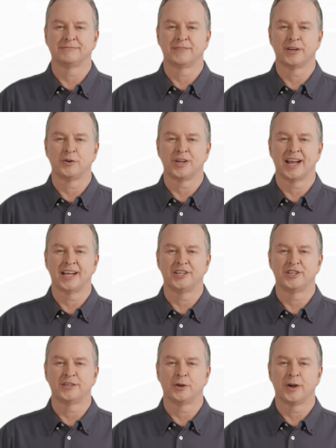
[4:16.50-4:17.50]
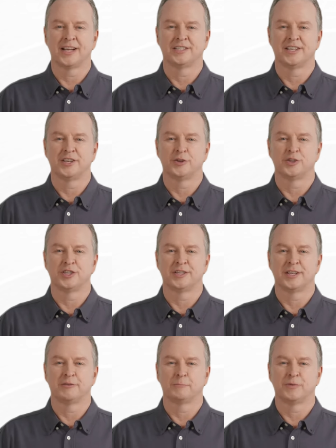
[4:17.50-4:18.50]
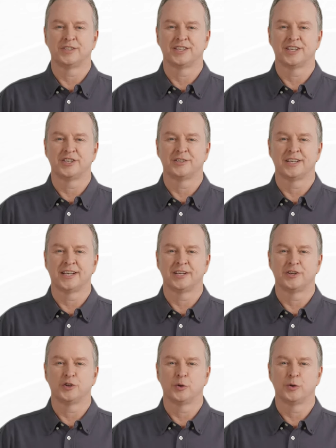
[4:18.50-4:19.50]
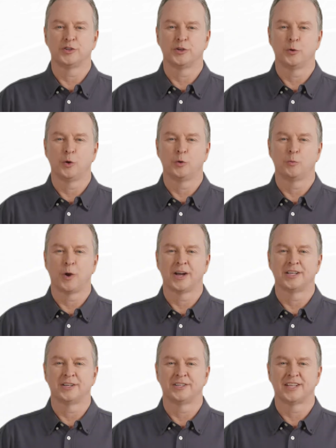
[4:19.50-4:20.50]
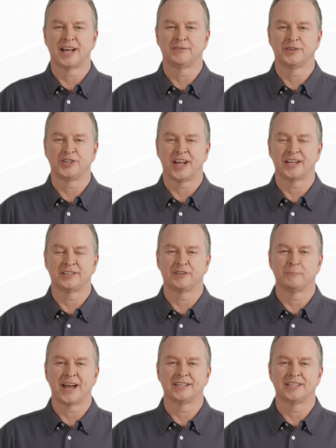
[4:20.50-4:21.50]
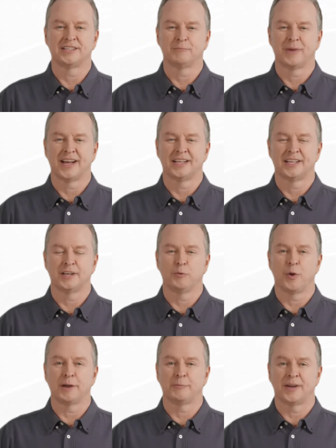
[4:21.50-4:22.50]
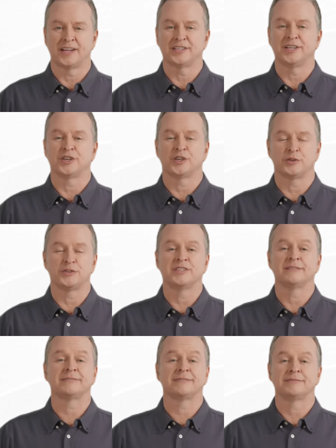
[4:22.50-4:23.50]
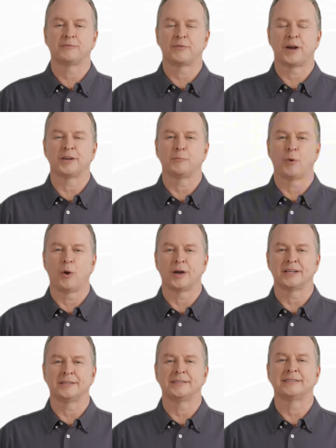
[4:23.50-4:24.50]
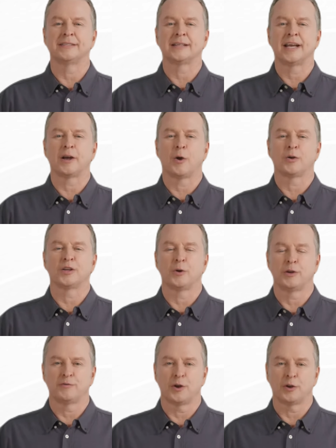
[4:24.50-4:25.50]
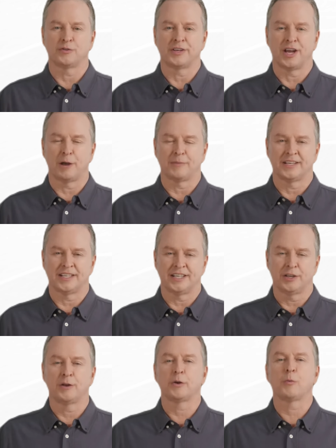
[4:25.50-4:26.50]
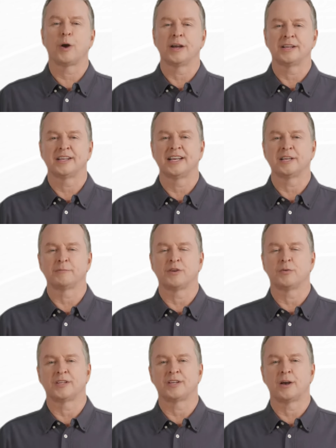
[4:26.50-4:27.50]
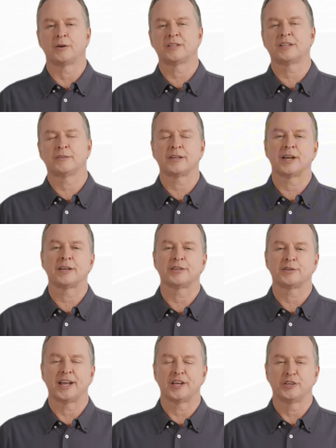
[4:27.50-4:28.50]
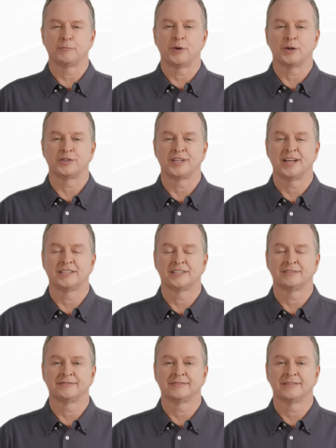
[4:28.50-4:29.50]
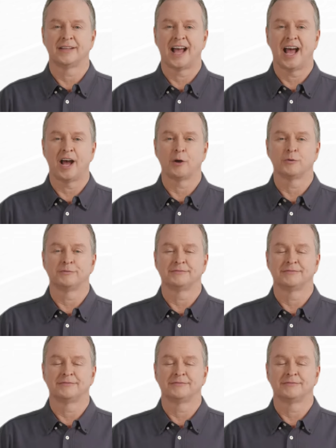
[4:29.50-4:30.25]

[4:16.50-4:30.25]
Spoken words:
the creation or execution of a procedure that ensures all workers have the chance to participate in workplace issues. Furthermore, it also involves commenting on the work team's results of the consultation process. Now,